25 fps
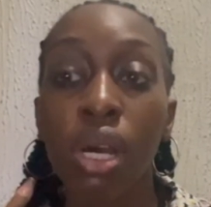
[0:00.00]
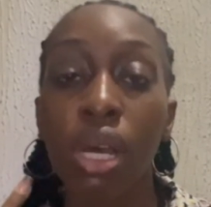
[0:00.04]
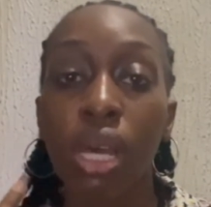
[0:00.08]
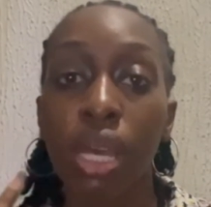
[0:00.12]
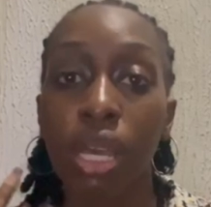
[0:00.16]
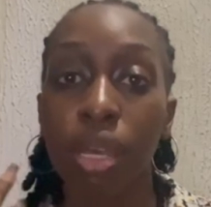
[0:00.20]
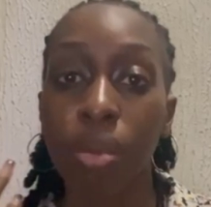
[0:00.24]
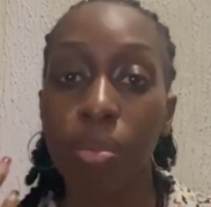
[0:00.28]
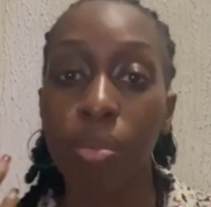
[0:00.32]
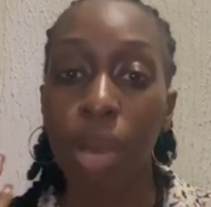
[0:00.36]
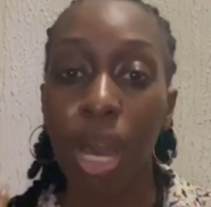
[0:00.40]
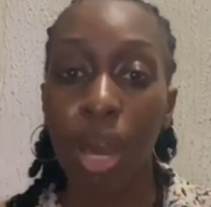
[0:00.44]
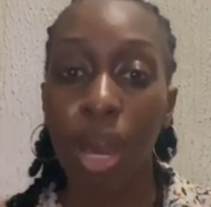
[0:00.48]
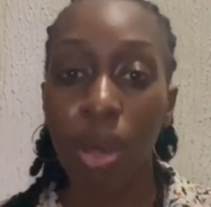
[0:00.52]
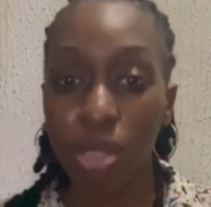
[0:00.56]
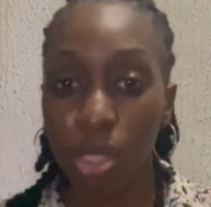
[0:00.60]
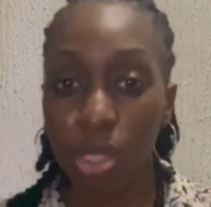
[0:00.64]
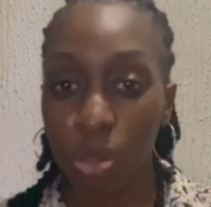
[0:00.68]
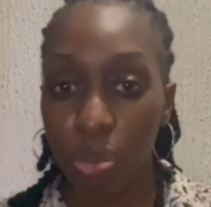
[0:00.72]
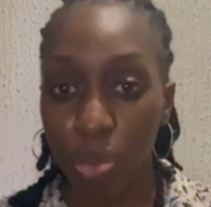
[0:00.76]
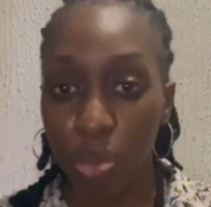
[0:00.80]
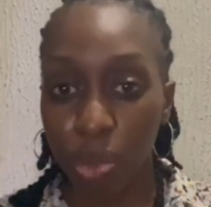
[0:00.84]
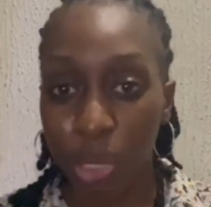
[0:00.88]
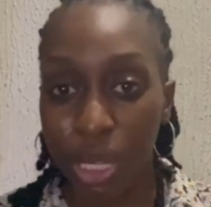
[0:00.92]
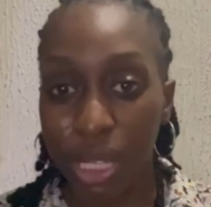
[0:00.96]

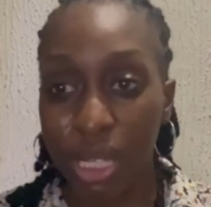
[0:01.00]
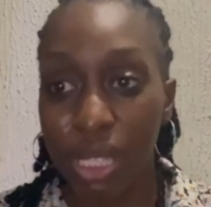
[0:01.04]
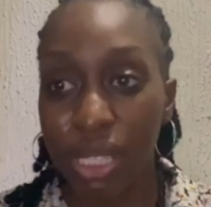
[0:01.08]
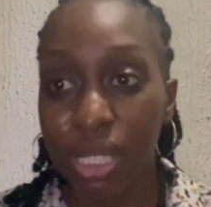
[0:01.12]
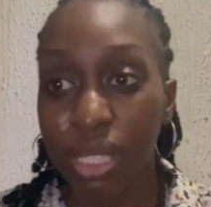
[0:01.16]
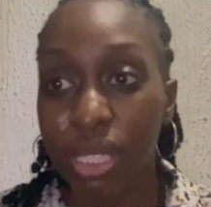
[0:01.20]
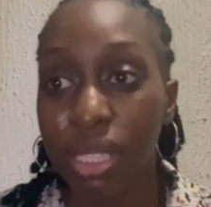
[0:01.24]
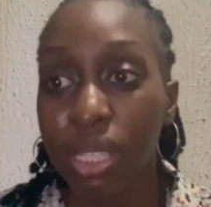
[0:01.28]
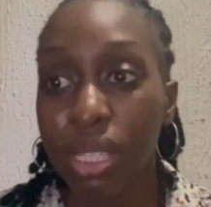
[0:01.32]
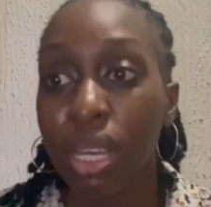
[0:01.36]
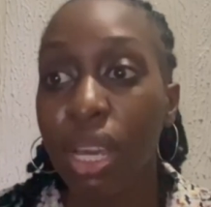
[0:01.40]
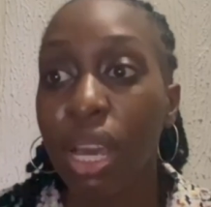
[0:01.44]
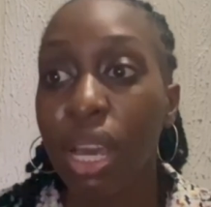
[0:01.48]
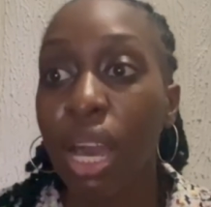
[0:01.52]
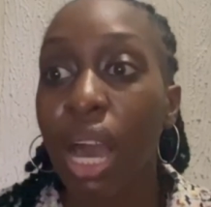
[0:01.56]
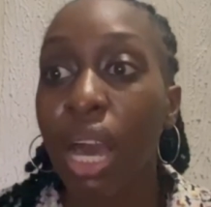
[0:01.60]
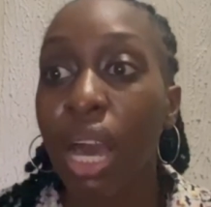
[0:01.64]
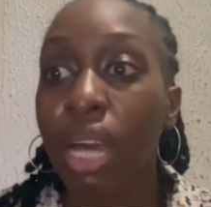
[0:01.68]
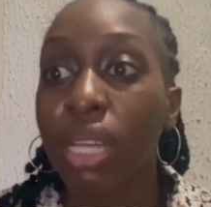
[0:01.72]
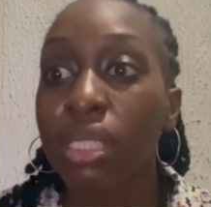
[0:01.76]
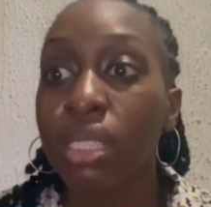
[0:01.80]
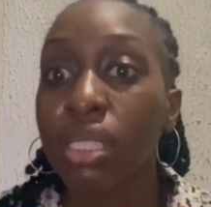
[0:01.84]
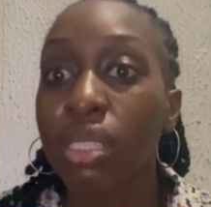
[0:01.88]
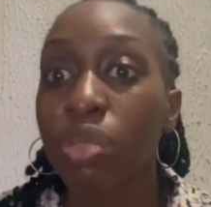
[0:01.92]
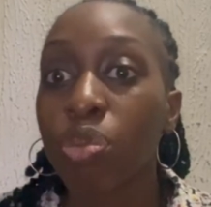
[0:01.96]
outbreaks
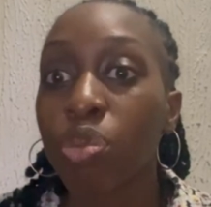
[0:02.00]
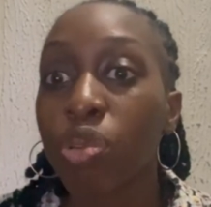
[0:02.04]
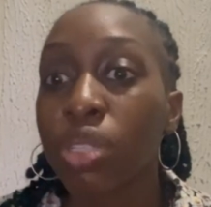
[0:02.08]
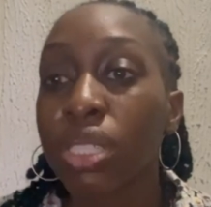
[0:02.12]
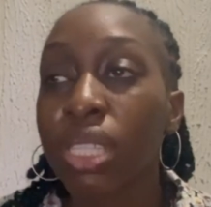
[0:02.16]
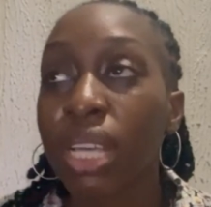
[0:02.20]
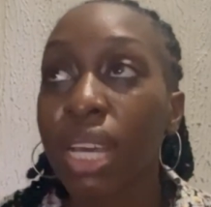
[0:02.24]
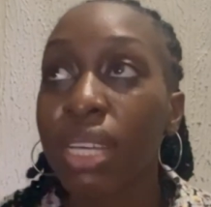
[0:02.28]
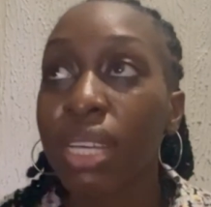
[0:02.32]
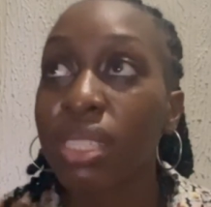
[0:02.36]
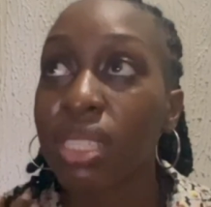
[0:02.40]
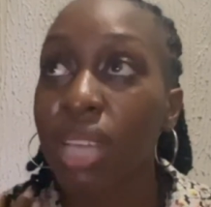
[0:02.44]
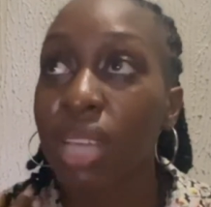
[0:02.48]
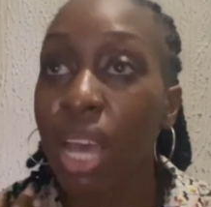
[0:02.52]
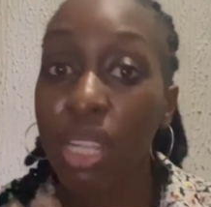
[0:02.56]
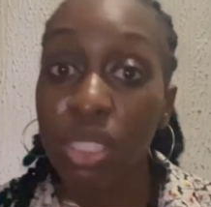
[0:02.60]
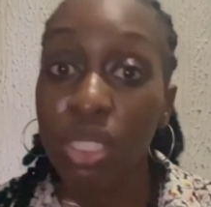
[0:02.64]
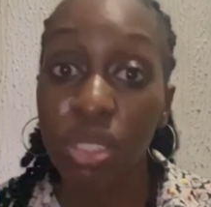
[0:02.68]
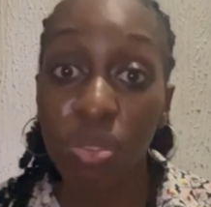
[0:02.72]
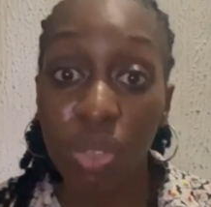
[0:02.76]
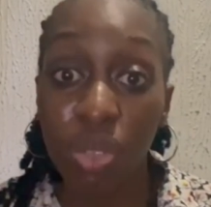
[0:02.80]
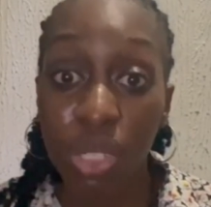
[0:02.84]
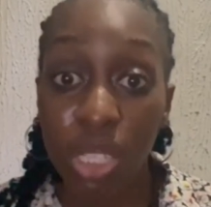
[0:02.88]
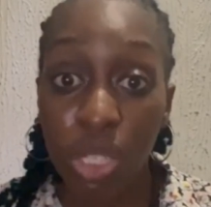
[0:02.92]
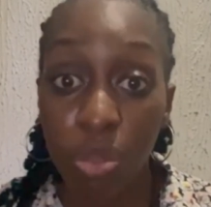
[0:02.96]
and protect
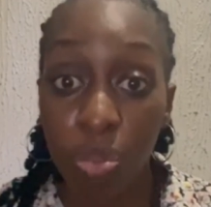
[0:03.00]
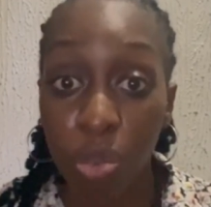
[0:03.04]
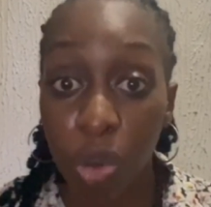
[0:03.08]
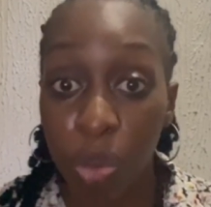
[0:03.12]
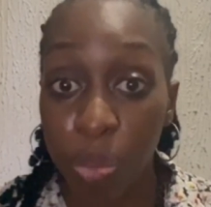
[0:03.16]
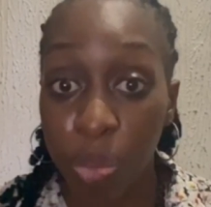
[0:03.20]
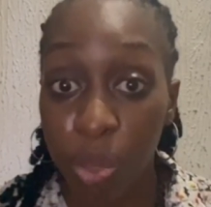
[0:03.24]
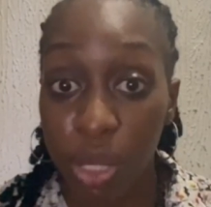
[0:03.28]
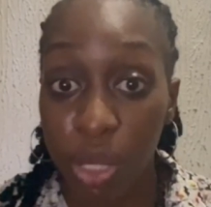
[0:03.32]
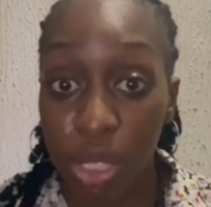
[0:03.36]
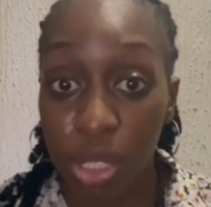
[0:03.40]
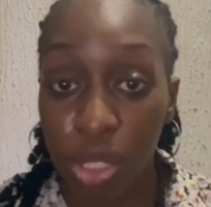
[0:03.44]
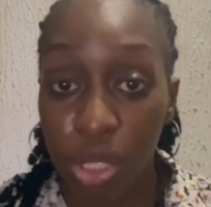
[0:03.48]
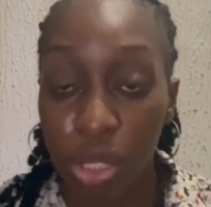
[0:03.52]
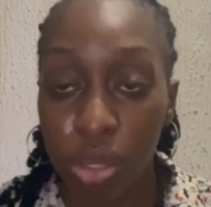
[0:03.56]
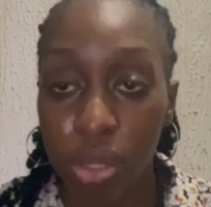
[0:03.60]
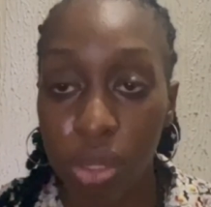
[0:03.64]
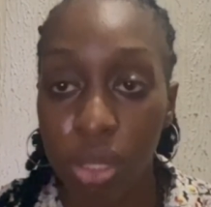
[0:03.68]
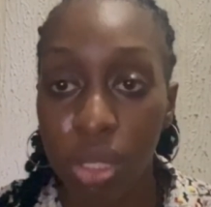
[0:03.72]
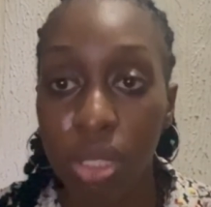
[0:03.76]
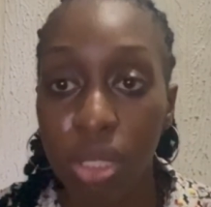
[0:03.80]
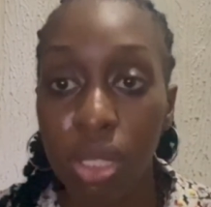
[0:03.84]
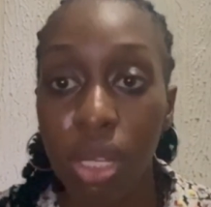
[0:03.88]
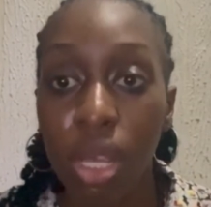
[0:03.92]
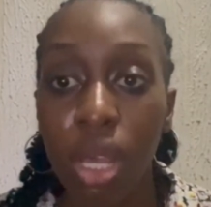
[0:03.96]
at-risk
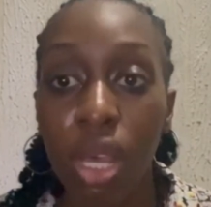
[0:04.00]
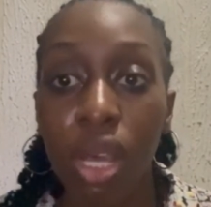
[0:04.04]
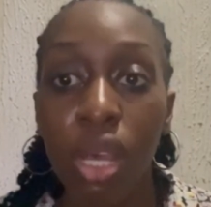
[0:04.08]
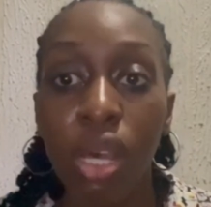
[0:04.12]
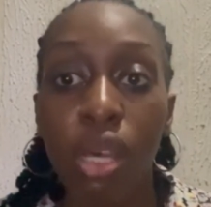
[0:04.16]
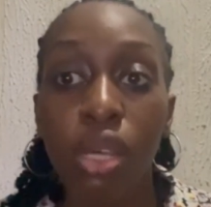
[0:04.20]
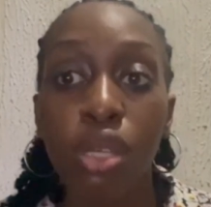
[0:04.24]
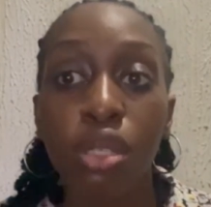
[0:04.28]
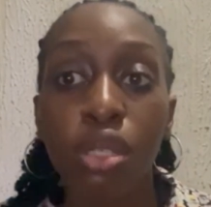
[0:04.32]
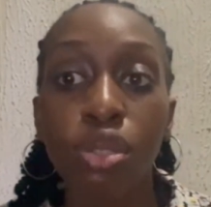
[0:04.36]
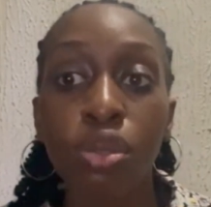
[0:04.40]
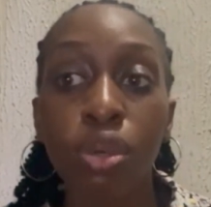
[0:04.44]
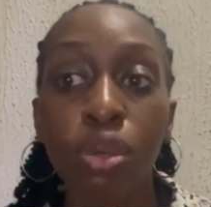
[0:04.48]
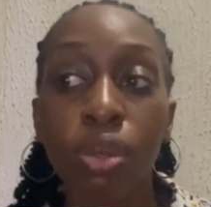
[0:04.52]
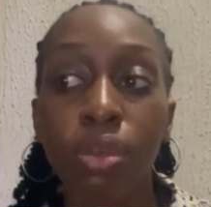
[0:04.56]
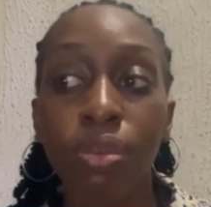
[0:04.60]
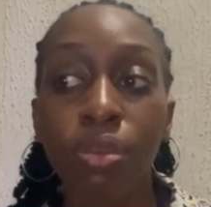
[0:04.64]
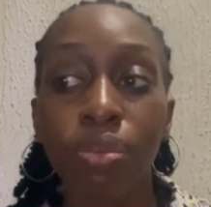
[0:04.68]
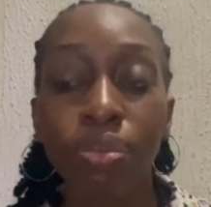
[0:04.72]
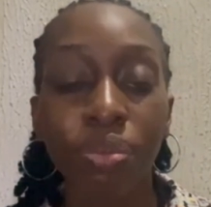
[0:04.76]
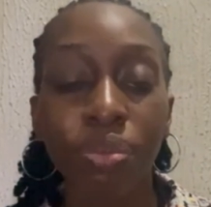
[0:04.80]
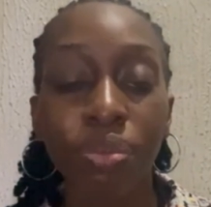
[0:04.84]
populations. So